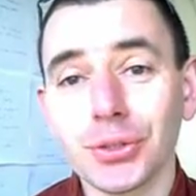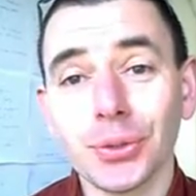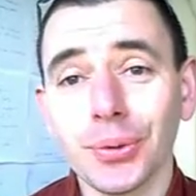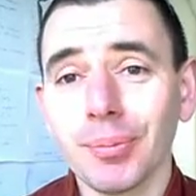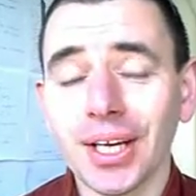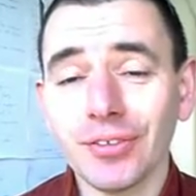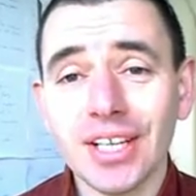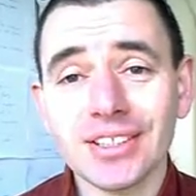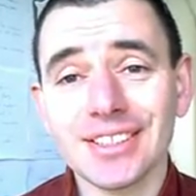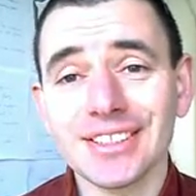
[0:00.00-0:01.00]
So my
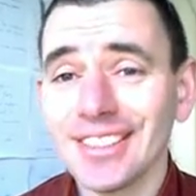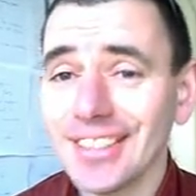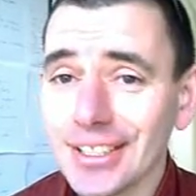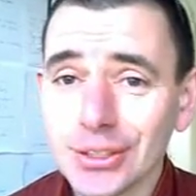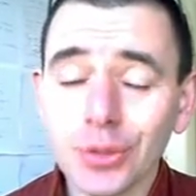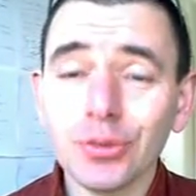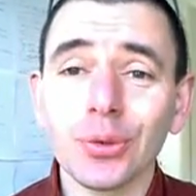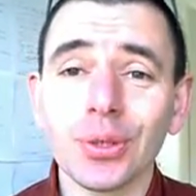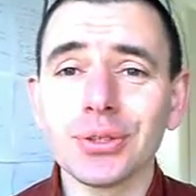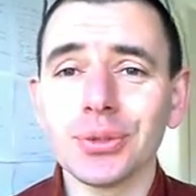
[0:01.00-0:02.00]
advice is, yes, go
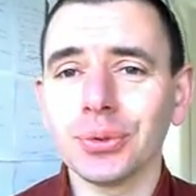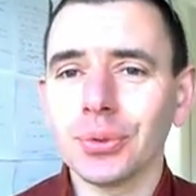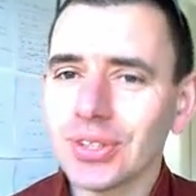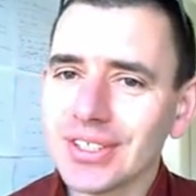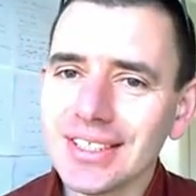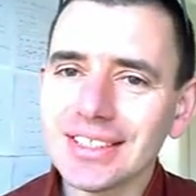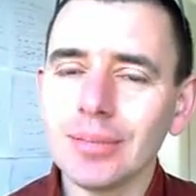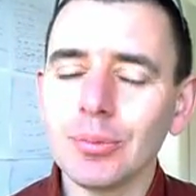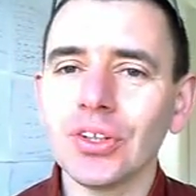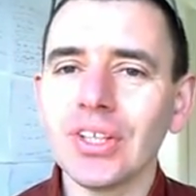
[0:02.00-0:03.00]
for it, you know, tease
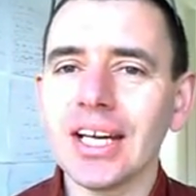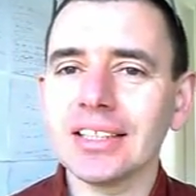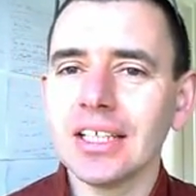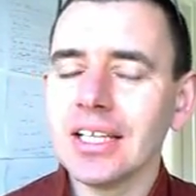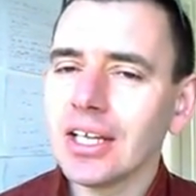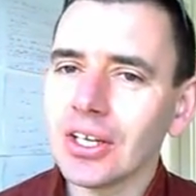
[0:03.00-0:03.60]
him on that,